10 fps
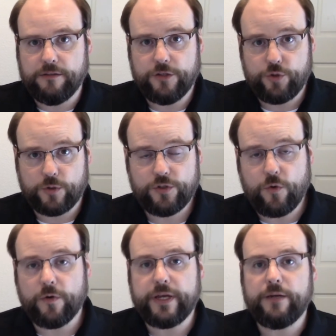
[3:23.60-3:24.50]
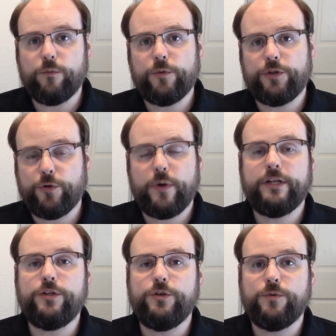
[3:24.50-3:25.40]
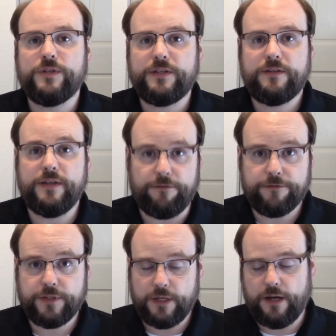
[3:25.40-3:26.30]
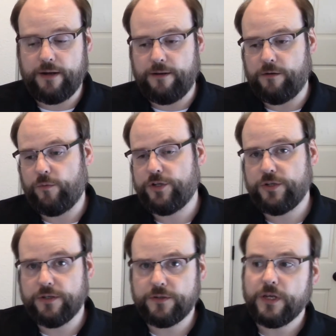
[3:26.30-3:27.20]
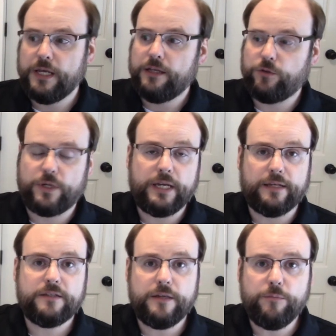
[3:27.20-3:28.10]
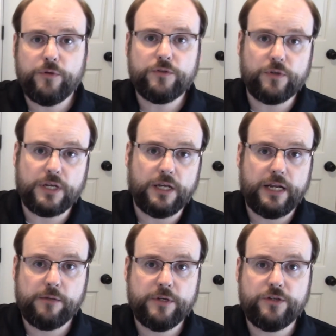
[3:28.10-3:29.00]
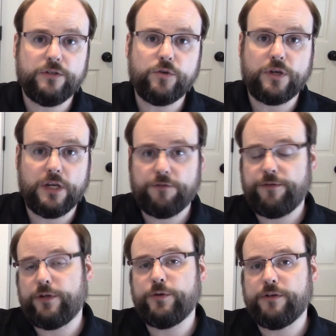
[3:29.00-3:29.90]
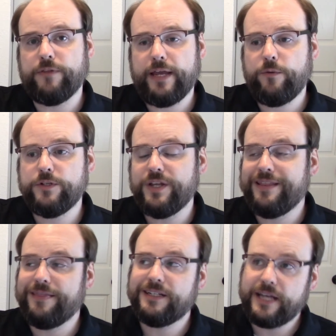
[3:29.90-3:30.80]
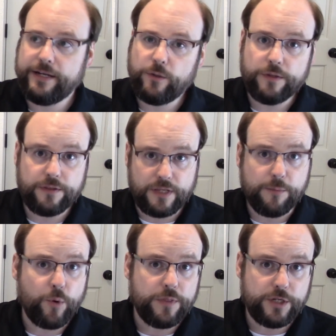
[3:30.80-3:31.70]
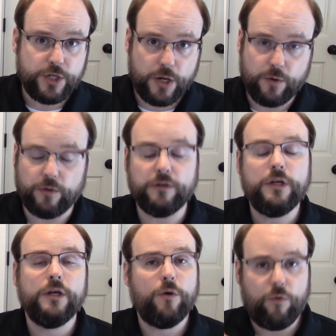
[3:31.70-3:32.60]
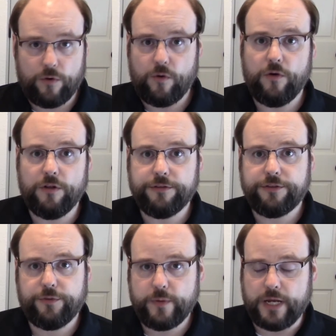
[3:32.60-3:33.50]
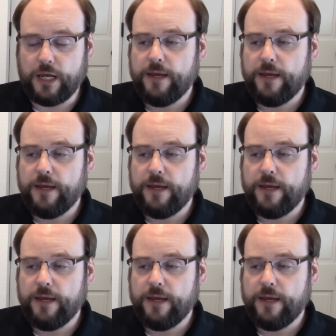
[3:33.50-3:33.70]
short story, you're going to do SIFT, which is looking at symbols, looking at images, looking at figurative language, and then the title, the theme, or the tone, or all 3.